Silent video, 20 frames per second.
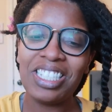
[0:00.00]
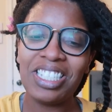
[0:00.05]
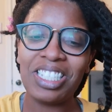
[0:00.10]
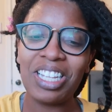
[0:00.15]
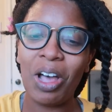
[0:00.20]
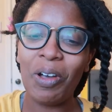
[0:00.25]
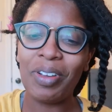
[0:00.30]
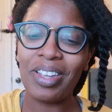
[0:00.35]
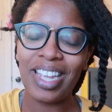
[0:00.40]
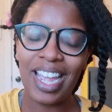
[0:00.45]

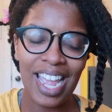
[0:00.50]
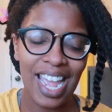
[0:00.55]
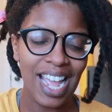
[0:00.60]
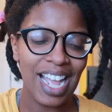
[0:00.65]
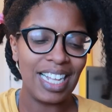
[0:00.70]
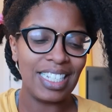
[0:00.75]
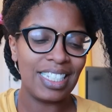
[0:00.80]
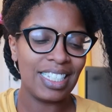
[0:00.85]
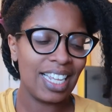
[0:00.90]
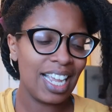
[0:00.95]
so
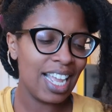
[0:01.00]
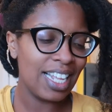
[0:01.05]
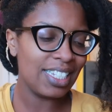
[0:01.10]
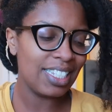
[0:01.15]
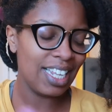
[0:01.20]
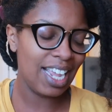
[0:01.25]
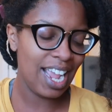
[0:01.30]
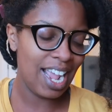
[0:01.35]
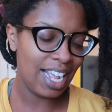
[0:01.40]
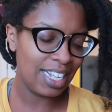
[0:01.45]
yes, yes,
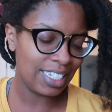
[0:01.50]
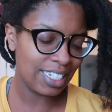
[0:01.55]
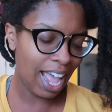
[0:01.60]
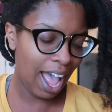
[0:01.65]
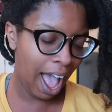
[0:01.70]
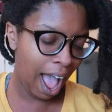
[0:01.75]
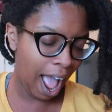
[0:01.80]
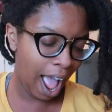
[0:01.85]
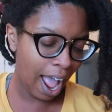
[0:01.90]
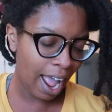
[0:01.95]
yes,
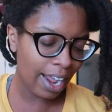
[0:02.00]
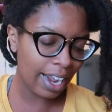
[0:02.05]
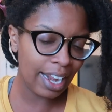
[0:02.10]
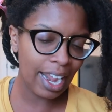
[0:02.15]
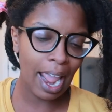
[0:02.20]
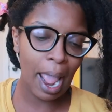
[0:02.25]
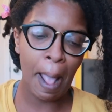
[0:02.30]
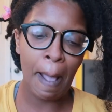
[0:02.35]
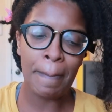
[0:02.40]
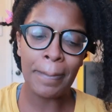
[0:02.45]
I
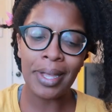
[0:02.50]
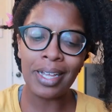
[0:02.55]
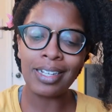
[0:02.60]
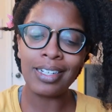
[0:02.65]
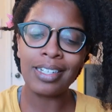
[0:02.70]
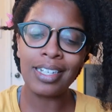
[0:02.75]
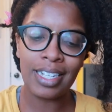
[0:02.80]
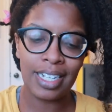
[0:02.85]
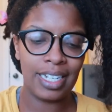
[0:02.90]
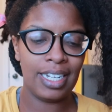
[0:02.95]
am
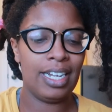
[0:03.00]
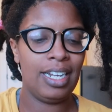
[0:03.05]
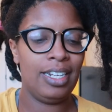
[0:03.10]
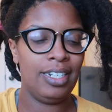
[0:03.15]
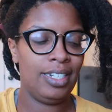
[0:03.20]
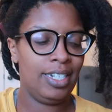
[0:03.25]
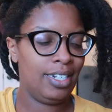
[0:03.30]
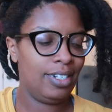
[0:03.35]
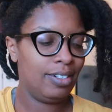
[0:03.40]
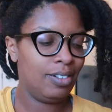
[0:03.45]

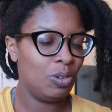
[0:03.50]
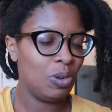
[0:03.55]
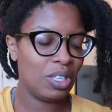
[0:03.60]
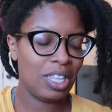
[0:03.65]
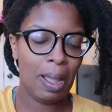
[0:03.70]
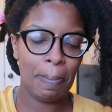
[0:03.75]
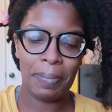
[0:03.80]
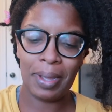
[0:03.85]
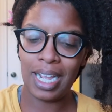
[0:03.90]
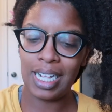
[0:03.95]
good. With
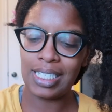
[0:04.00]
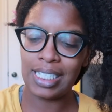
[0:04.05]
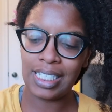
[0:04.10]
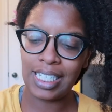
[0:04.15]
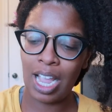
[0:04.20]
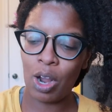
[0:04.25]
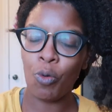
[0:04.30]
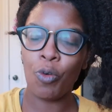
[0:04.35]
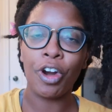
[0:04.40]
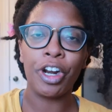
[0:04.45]
that being
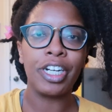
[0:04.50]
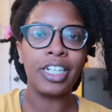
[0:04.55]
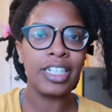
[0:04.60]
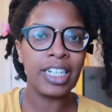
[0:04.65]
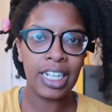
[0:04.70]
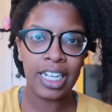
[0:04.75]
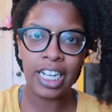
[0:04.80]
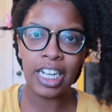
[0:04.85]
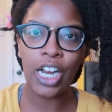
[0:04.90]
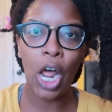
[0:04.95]
said, we're
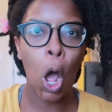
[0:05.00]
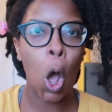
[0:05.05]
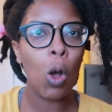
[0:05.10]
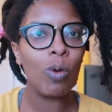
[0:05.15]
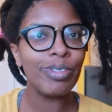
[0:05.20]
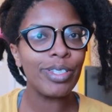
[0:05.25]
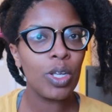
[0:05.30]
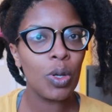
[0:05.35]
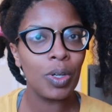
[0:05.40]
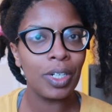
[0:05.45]
good.
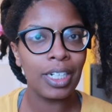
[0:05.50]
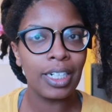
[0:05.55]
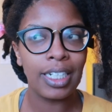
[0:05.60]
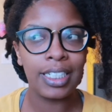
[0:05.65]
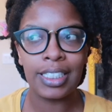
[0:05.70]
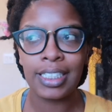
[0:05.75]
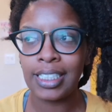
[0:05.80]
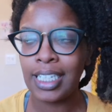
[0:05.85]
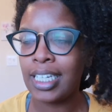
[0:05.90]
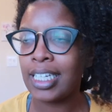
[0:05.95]
Homeschooling
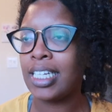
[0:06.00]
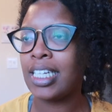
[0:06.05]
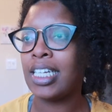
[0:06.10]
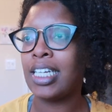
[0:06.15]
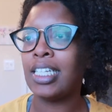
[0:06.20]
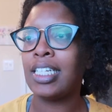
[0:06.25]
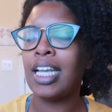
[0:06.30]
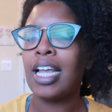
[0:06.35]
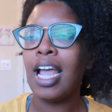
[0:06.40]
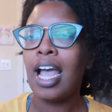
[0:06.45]
is
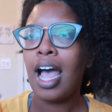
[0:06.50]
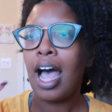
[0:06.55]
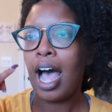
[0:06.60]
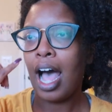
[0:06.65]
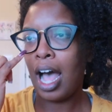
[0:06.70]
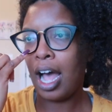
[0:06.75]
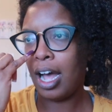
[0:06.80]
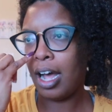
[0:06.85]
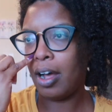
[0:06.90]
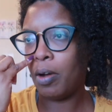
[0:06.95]
good.
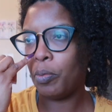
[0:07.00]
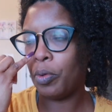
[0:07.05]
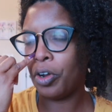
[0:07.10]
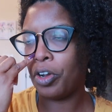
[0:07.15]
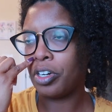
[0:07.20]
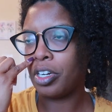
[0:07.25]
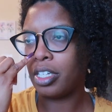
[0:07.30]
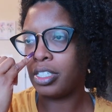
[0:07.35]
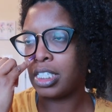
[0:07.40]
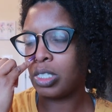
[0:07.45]
Um, we're
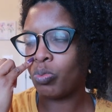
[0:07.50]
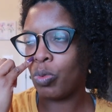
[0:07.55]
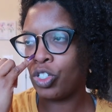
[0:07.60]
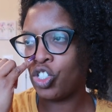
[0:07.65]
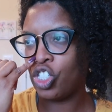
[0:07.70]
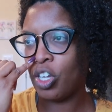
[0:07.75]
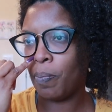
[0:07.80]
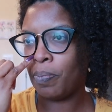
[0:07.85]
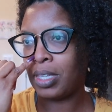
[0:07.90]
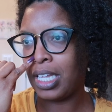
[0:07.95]
gonna
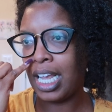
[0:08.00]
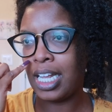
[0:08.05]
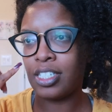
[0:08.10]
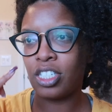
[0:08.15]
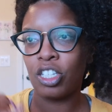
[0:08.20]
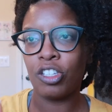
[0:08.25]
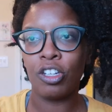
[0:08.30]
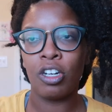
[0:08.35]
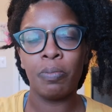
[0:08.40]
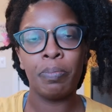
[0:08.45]
switch up
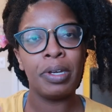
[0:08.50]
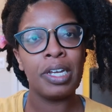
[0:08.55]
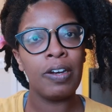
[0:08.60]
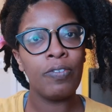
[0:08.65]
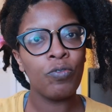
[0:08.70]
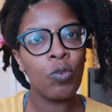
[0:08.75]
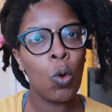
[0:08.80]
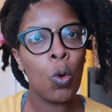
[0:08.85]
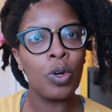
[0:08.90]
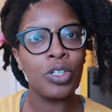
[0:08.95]
things a little
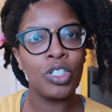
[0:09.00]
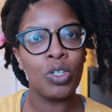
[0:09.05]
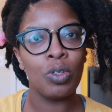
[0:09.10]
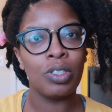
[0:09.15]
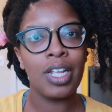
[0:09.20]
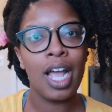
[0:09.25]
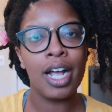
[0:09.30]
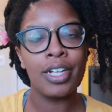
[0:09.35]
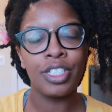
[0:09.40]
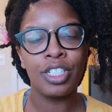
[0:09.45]
bit for
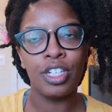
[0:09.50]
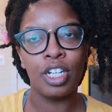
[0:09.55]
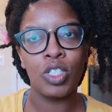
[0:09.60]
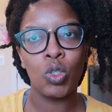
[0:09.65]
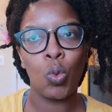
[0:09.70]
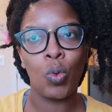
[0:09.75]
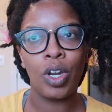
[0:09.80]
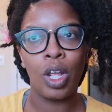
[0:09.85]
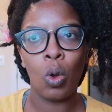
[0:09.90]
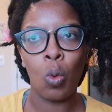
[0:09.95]

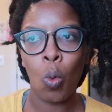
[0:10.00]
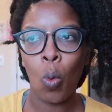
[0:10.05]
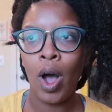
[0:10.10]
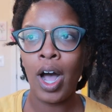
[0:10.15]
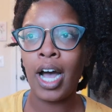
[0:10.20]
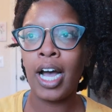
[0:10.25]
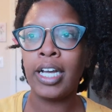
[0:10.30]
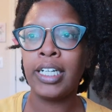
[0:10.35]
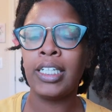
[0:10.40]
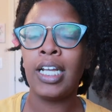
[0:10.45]

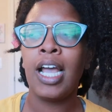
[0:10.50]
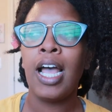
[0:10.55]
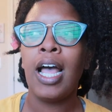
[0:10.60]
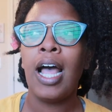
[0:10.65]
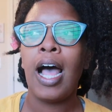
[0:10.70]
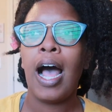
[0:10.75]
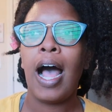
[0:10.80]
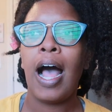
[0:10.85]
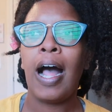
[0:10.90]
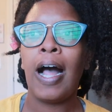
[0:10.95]
2021.
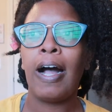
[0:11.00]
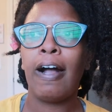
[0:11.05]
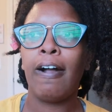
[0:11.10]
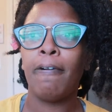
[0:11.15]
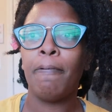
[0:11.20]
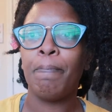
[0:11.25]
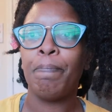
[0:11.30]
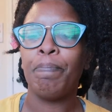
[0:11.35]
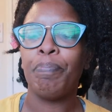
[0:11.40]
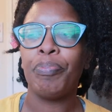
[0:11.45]

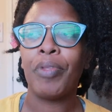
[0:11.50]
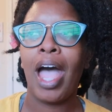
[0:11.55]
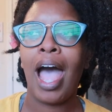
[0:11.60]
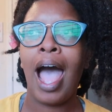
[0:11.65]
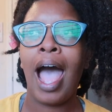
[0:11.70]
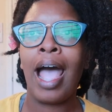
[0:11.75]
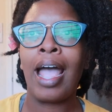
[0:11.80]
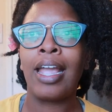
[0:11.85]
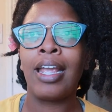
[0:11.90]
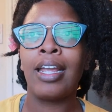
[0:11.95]
Um,
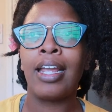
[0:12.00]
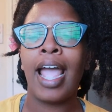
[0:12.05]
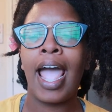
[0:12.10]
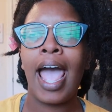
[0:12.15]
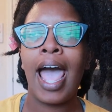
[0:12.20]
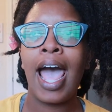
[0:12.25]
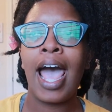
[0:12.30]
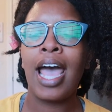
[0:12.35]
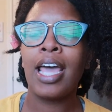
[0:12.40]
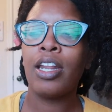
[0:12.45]
I
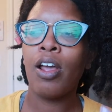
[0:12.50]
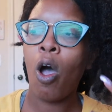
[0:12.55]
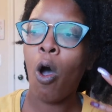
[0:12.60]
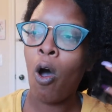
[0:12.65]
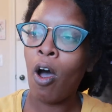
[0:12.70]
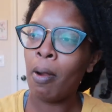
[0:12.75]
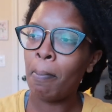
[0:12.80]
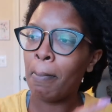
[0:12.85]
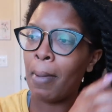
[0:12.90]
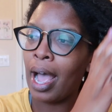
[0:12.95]
had
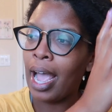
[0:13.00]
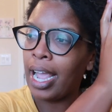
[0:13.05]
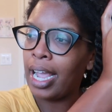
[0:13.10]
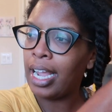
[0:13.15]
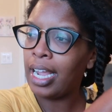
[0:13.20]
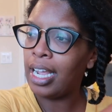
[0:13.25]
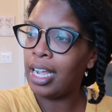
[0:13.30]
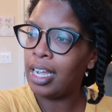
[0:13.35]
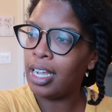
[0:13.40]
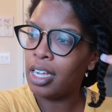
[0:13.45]
on
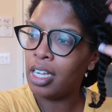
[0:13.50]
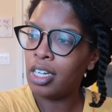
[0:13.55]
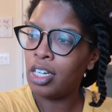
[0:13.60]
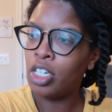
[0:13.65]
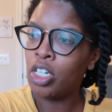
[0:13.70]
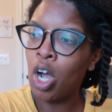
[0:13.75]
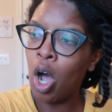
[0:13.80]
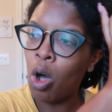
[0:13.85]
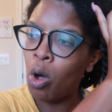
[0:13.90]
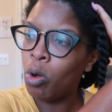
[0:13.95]
my
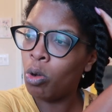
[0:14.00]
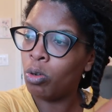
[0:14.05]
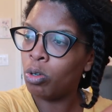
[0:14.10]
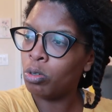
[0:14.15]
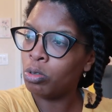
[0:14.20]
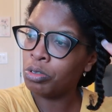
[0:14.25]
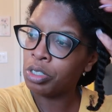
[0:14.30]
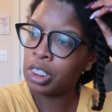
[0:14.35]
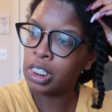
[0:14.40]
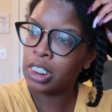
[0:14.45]

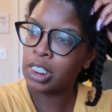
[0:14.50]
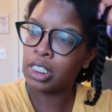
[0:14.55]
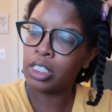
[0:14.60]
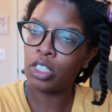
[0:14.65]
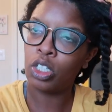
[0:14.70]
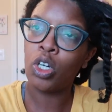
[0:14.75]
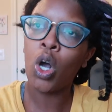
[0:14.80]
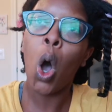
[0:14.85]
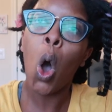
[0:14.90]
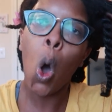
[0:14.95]
goals,
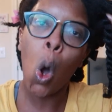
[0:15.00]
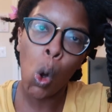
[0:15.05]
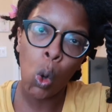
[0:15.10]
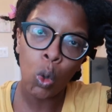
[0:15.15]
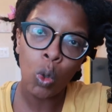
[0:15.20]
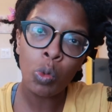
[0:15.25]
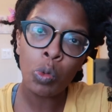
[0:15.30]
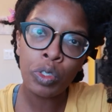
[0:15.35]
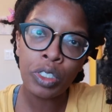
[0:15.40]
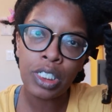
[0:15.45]

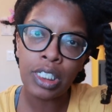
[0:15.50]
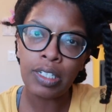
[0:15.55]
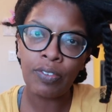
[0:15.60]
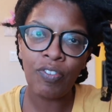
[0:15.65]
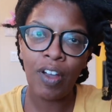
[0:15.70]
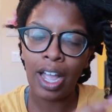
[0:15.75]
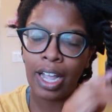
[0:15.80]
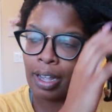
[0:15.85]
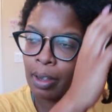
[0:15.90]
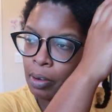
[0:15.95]
goals, if
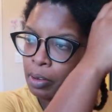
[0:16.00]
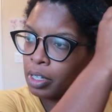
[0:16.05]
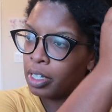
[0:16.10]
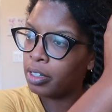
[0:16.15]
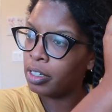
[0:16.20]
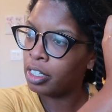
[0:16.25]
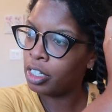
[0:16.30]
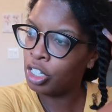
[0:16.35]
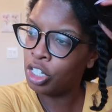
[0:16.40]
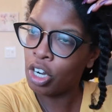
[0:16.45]
I can,
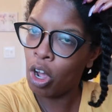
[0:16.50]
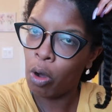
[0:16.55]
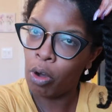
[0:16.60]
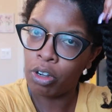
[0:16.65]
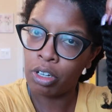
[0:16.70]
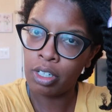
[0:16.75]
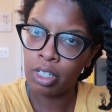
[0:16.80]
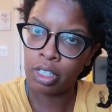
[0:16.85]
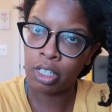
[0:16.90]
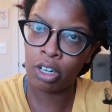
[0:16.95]
you
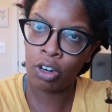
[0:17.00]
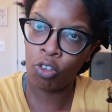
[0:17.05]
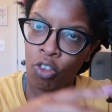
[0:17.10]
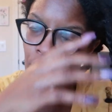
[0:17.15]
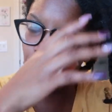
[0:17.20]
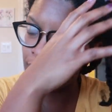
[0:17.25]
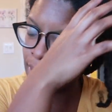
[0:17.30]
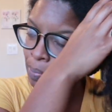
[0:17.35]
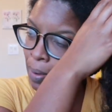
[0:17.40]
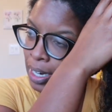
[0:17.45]
know,
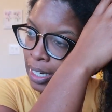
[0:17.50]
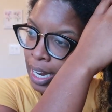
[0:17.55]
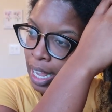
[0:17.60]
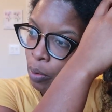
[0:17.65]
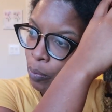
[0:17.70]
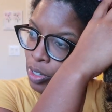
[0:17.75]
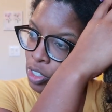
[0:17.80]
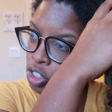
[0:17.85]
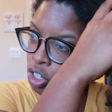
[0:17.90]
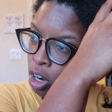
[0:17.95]
correct my
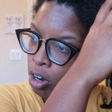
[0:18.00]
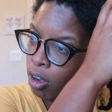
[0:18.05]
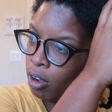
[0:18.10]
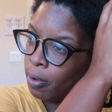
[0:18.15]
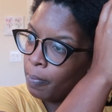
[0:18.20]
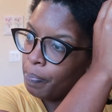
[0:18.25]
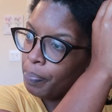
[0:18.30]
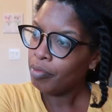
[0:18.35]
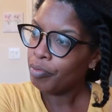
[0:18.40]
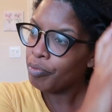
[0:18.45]
language,
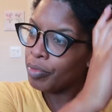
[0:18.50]
girl.